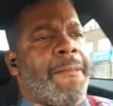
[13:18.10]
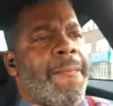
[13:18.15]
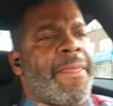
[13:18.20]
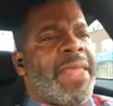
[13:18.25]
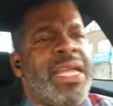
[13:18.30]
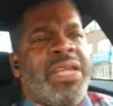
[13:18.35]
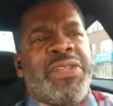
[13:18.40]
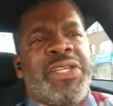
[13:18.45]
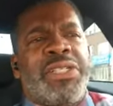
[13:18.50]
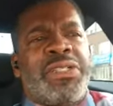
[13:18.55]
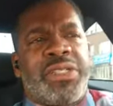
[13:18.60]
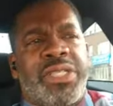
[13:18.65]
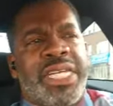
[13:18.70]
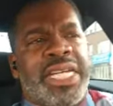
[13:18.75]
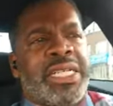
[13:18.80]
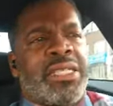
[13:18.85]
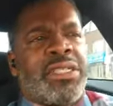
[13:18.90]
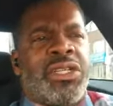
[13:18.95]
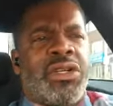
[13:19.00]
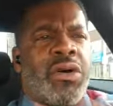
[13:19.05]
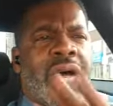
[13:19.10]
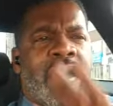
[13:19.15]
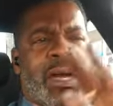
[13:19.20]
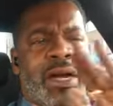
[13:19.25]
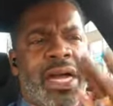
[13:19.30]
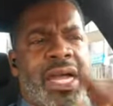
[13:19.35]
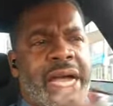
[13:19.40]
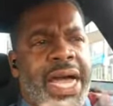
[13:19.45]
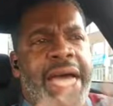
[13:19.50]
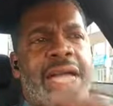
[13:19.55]
man, these things, you know, I,
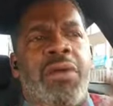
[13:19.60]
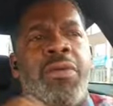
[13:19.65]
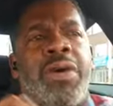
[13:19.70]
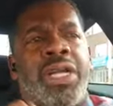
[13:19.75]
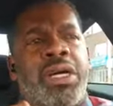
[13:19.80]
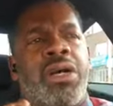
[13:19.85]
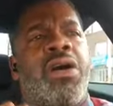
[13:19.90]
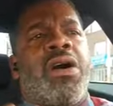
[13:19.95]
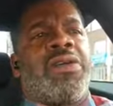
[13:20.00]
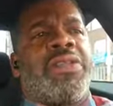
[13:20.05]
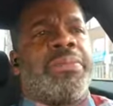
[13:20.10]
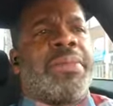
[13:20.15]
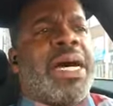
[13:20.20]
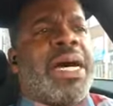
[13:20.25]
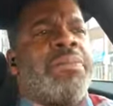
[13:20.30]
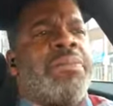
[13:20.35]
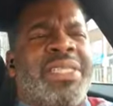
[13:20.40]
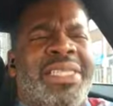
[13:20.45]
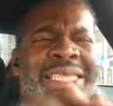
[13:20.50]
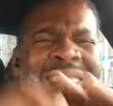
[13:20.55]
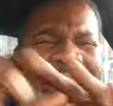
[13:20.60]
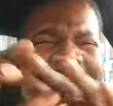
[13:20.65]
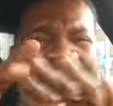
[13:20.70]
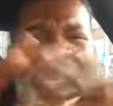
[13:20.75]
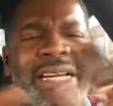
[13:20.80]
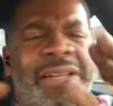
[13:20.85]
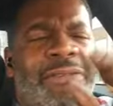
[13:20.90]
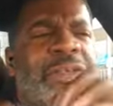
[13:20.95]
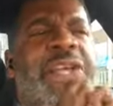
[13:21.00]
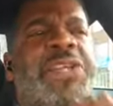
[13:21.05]
I don't want to call them out, but these
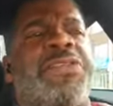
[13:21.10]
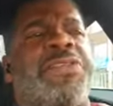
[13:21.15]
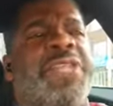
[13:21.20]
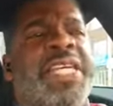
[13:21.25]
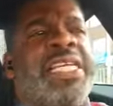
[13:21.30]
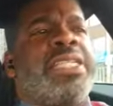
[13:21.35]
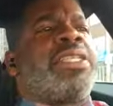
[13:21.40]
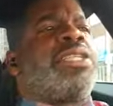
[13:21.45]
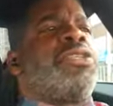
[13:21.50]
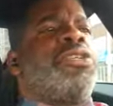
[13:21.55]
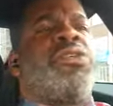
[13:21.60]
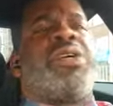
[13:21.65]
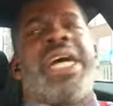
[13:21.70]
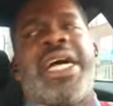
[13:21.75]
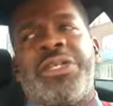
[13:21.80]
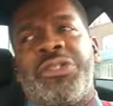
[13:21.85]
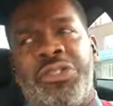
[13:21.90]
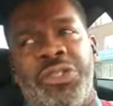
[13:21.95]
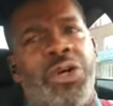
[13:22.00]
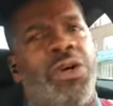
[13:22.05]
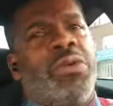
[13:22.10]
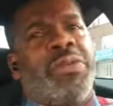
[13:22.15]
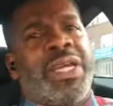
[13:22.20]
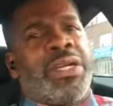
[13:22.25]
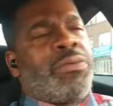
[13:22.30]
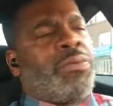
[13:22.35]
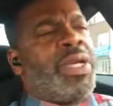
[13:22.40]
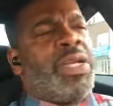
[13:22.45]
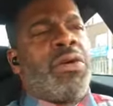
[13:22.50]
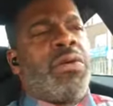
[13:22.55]
these things that you guys know
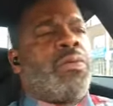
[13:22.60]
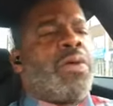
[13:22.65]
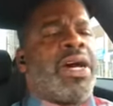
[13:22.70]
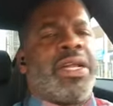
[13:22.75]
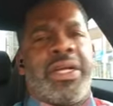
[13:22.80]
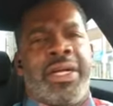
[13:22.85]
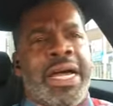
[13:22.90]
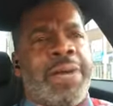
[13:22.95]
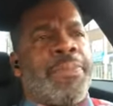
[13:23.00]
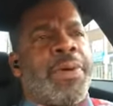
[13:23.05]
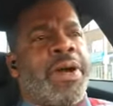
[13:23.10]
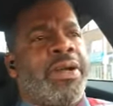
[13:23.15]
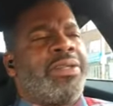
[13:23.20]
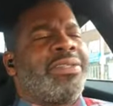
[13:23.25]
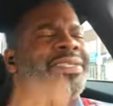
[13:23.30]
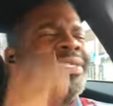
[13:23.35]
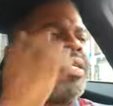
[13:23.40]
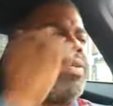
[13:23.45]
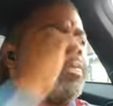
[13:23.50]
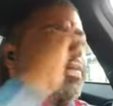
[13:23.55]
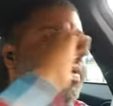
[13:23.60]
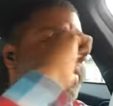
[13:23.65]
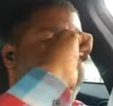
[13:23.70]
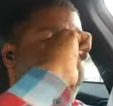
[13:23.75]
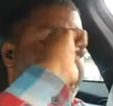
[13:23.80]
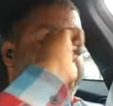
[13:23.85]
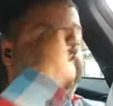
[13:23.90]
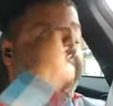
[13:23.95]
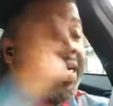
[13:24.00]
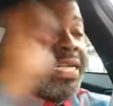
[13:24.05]
that we don't want to apart. Come on.
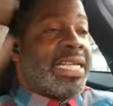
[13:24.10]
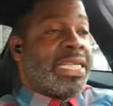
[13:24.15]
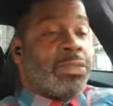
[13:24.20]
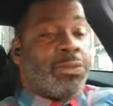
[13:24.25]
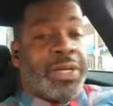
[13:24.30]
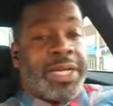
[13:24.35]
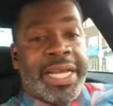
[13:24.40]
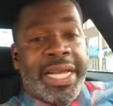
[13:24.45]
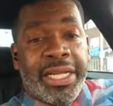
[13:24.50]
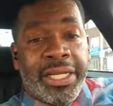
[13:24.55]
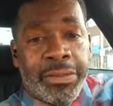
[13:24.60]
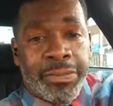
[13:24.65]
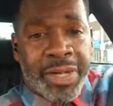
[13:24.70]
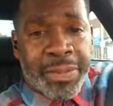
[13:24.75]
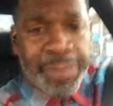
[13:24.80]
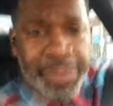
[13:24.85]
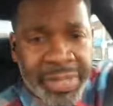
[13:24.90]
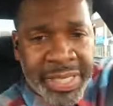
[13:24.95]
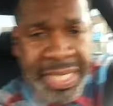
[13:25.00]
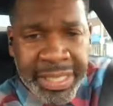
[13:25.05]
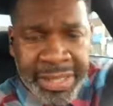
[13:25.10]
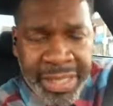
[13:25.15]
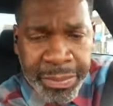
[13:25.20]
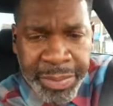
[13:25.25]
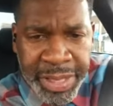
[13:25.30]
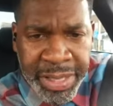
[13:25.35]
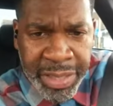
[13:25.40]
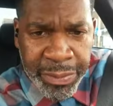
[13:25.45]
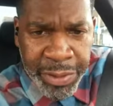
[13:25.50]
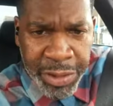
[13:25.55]
And, and that's what Caitlin represents. Let
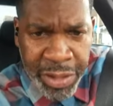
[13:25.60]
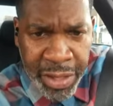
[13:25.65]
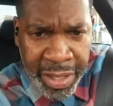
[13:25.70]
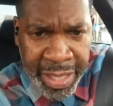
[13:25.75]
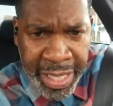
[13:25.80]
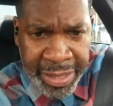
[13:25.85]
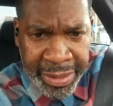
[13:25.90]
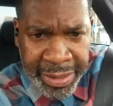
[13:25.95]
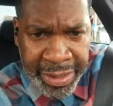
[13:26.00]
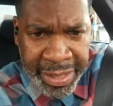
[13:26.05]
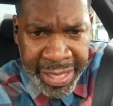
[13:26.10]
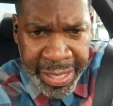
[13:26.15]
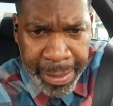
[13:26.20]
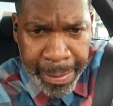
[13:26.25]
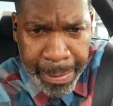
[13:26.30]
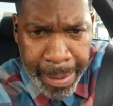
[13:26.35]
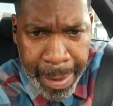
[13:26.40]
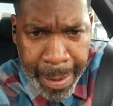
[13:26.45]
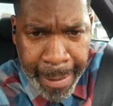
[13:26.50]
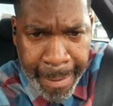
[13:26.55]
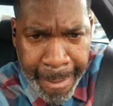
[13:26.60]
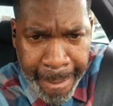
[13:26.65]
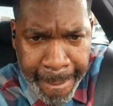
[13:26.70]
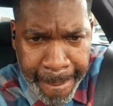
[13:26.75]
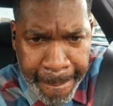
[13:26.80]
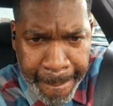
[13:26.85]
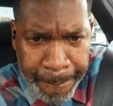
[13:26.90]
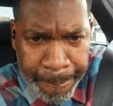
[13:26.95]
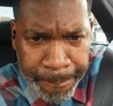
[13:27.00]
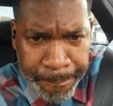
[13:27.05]
me see what y'all got to say.
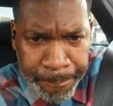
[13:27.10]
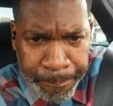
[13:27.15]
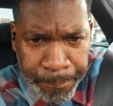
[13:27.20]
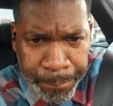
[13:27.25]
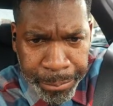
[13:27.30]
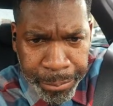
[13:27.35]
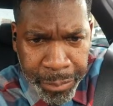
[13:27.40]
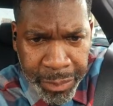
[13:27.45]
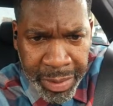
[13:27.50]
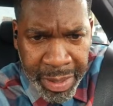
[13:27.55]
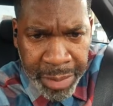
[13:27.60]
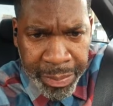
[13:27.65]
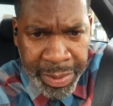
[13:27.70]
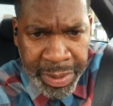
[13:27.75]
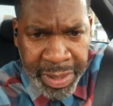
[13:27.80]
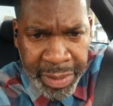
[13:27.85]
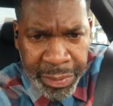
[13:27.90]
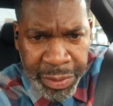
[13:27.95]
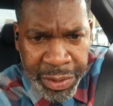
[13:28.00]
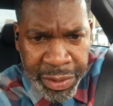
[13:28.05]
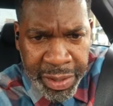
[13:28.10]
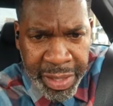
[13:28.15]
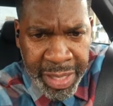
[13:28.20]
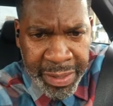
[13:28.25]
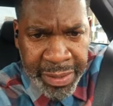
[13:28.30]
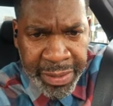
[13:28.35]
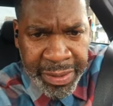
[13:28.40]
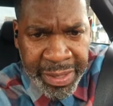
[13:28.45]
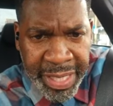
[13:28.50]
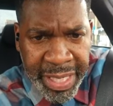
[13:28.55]
Let me see what you got
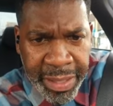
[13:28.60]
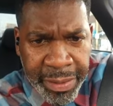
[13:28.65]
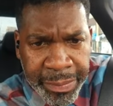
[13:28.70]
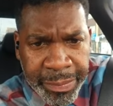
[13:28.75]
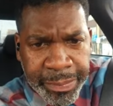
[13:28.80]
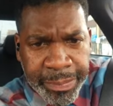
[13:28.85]
to say.